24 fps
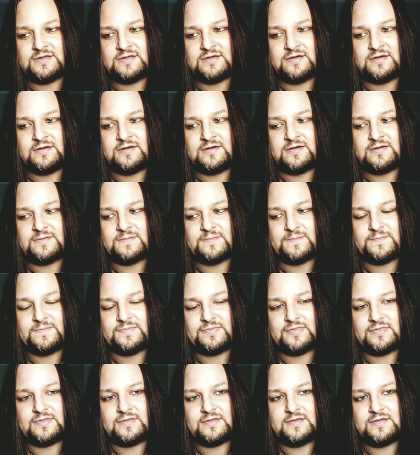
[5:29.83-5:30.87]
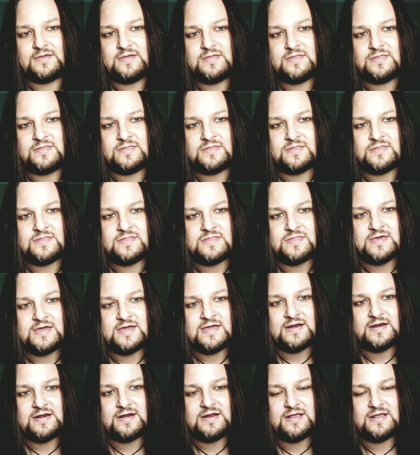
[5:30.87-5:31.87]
uh, that